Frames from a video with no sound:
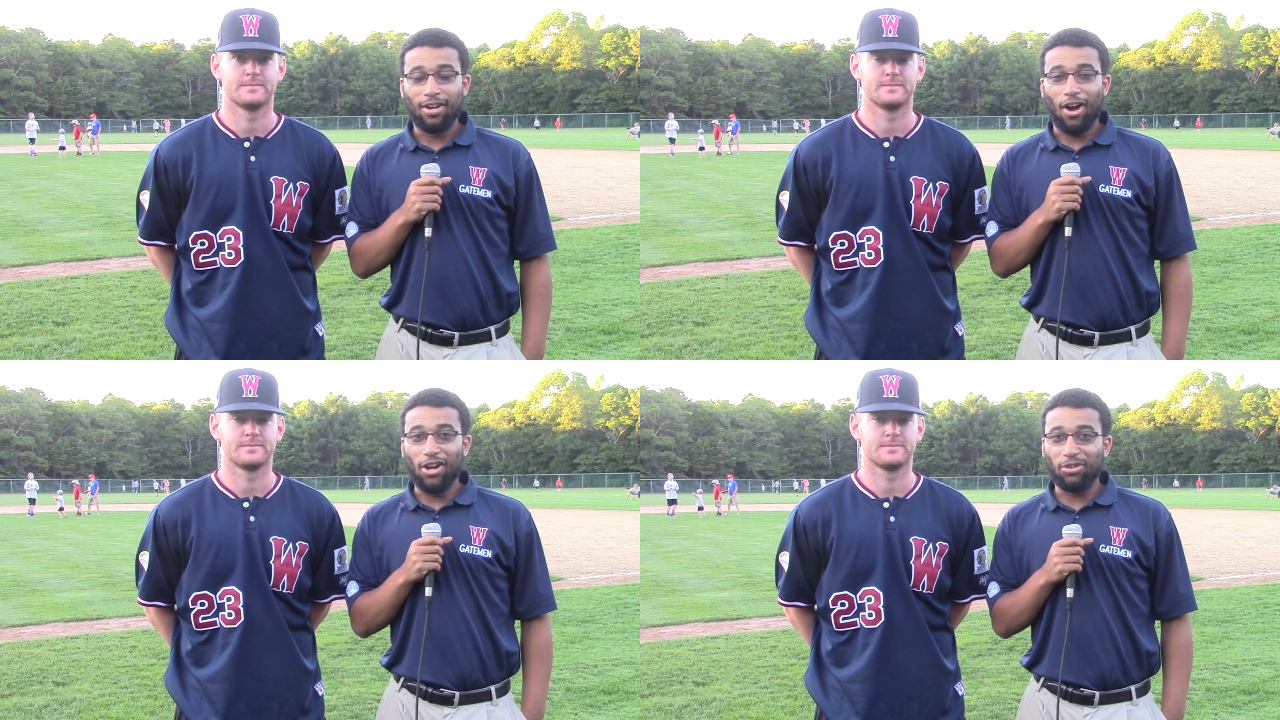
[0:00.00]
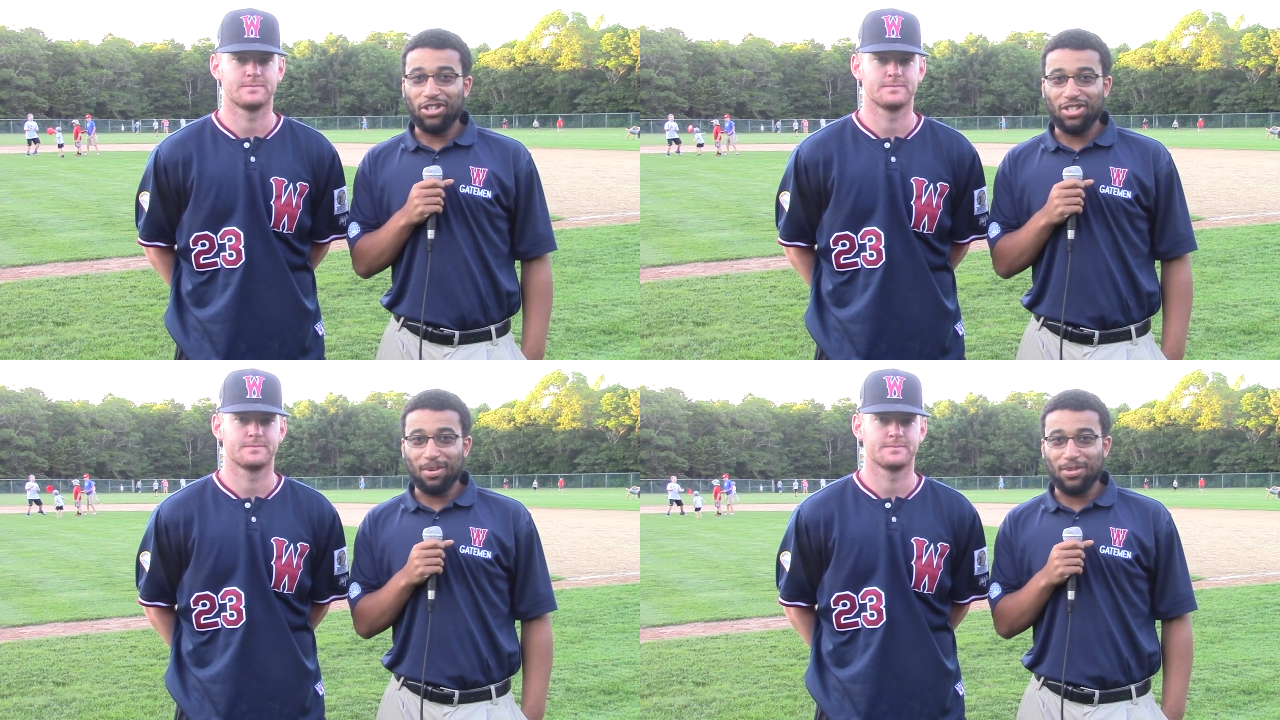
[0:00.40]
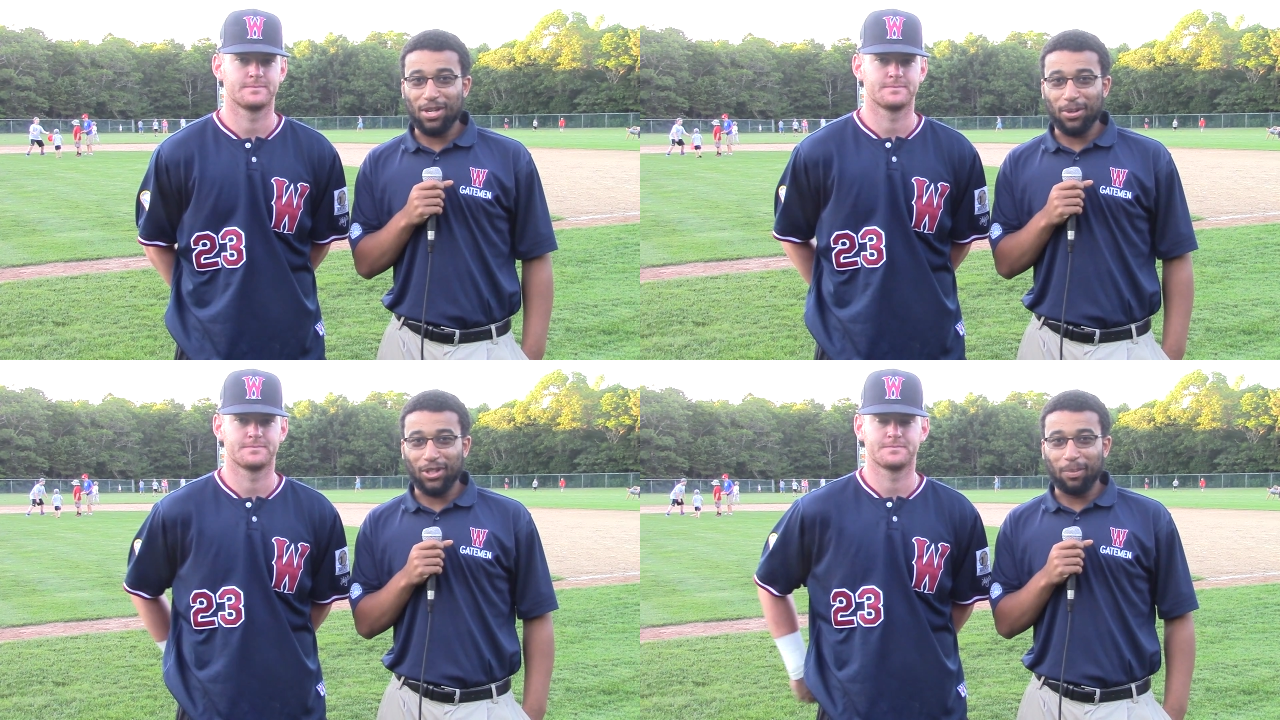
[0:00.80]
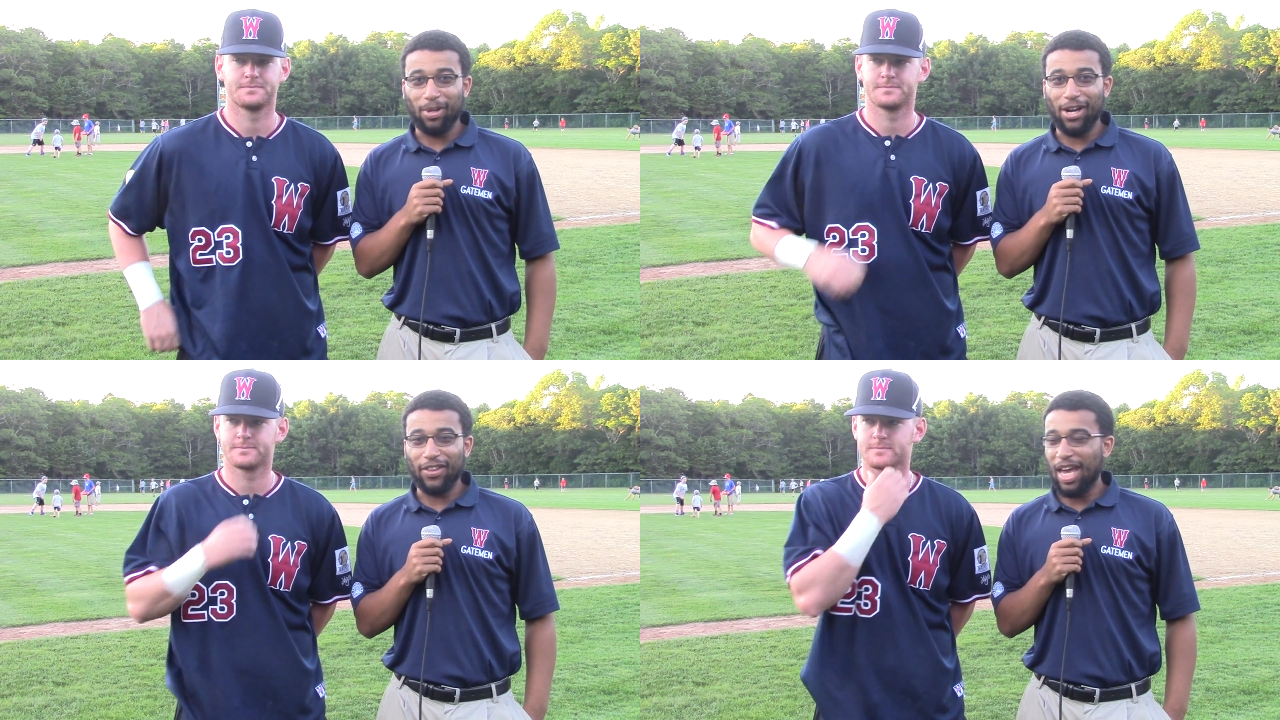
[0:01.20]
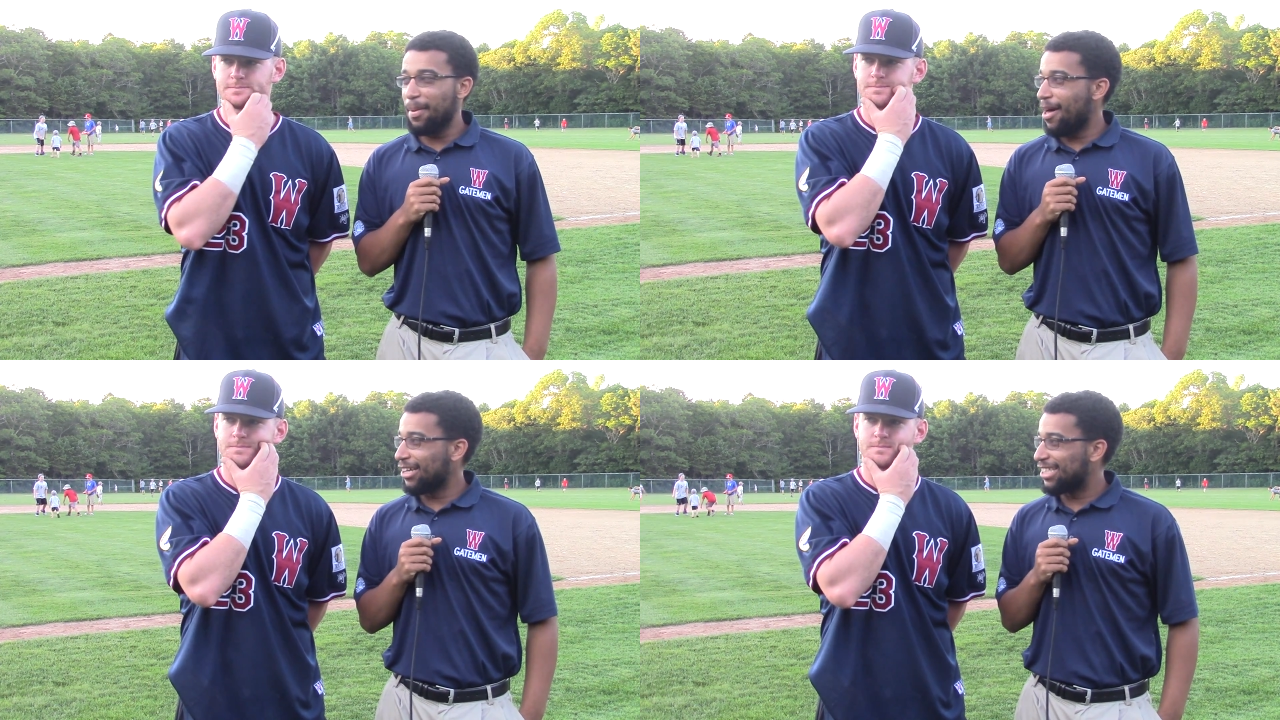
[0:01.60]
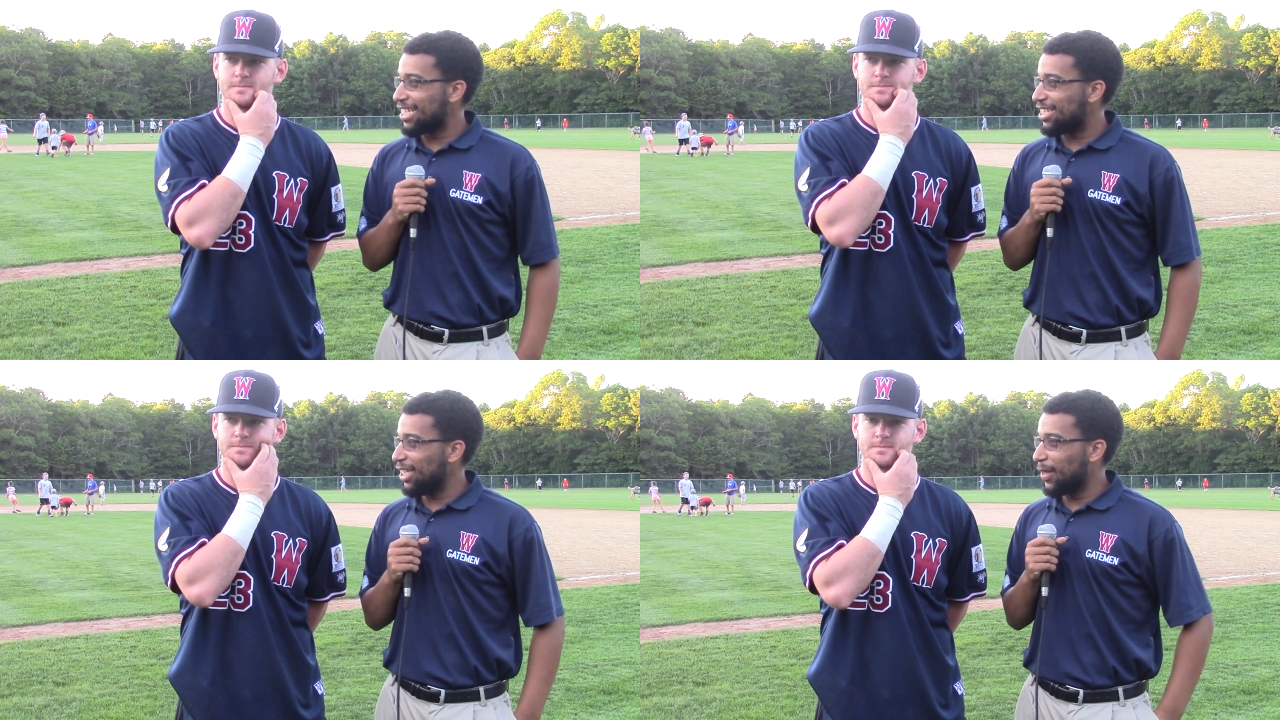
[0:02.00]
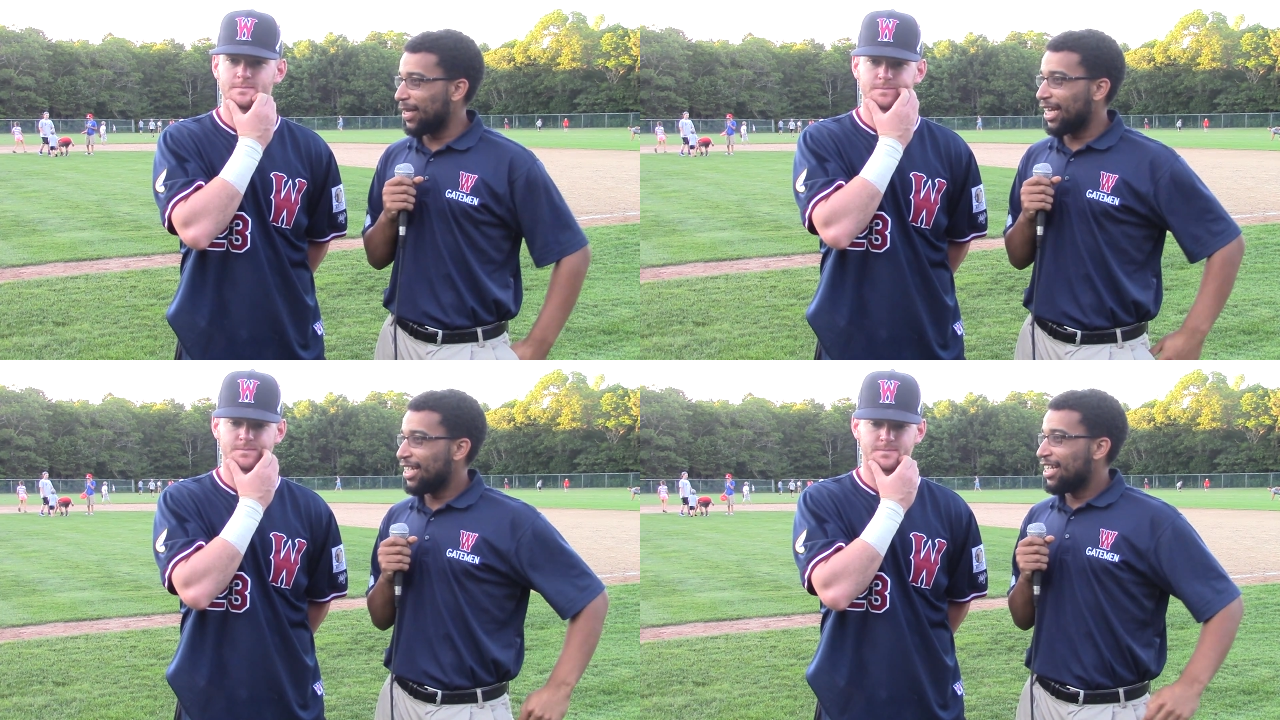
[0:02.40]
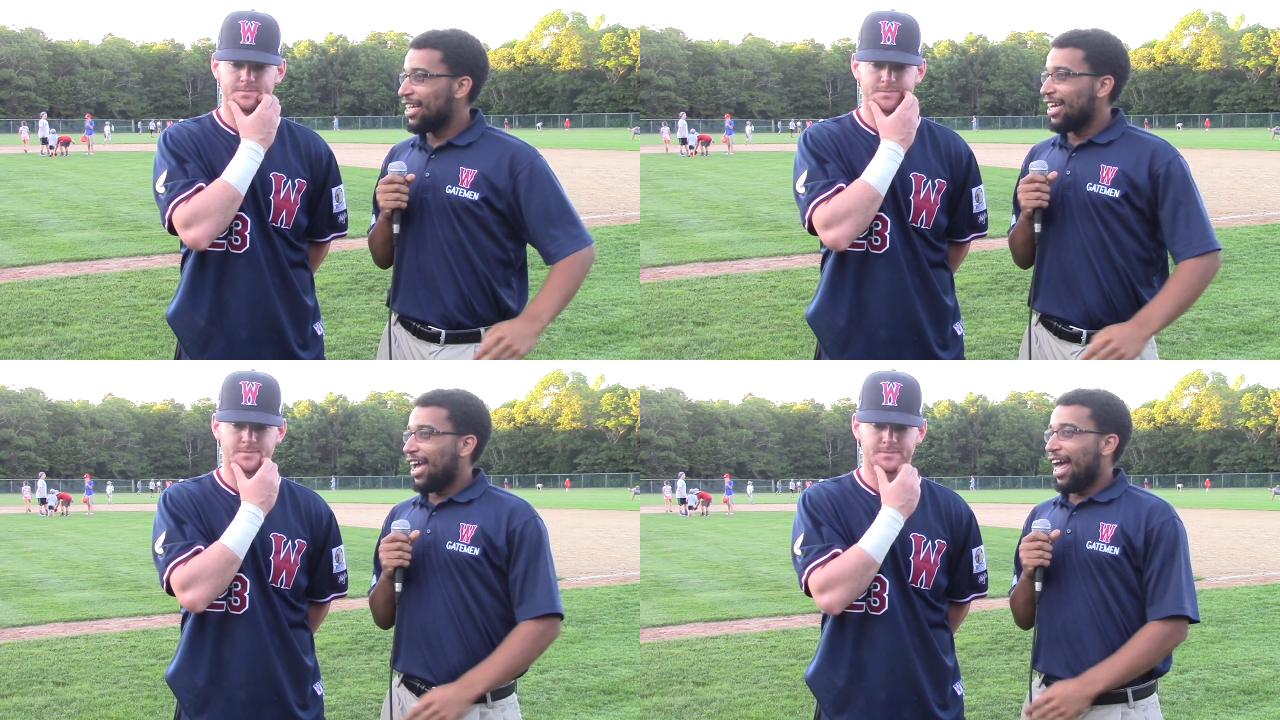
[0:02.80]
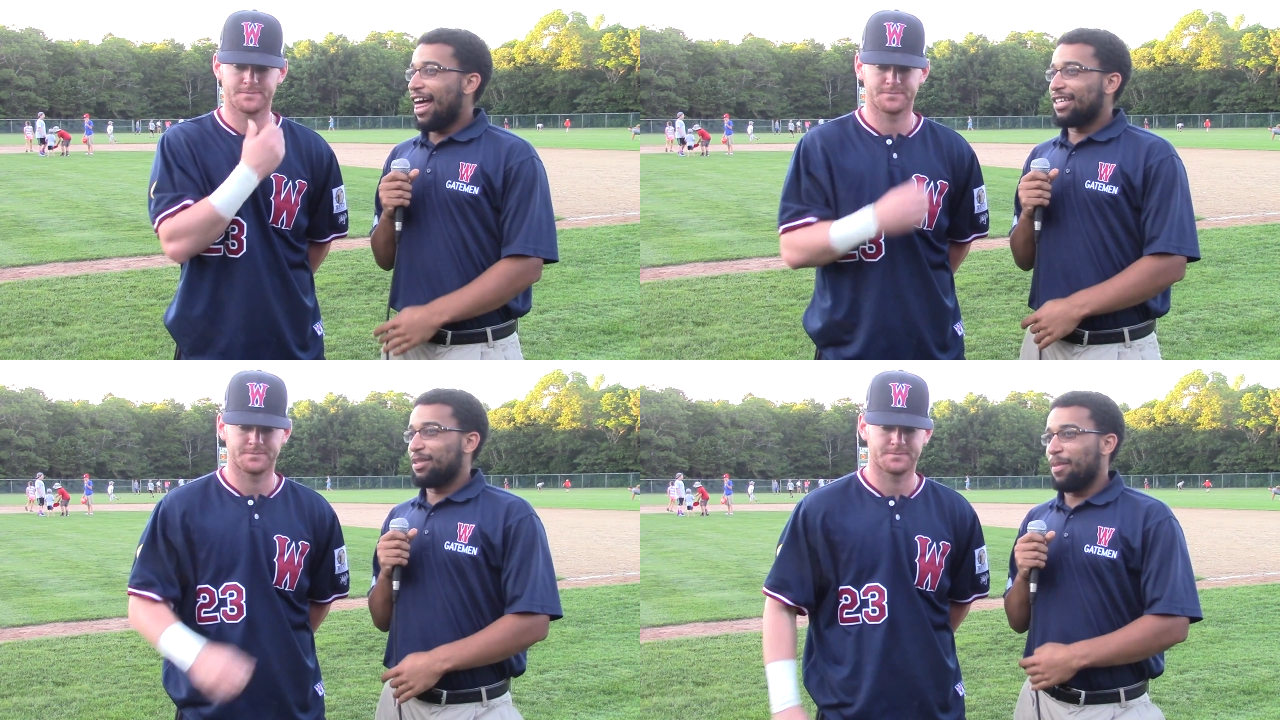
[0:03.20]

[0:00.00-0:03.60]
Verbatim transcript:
Speaker 1: Andre Simms here with our player of the game, Alex Destino. And Alex, it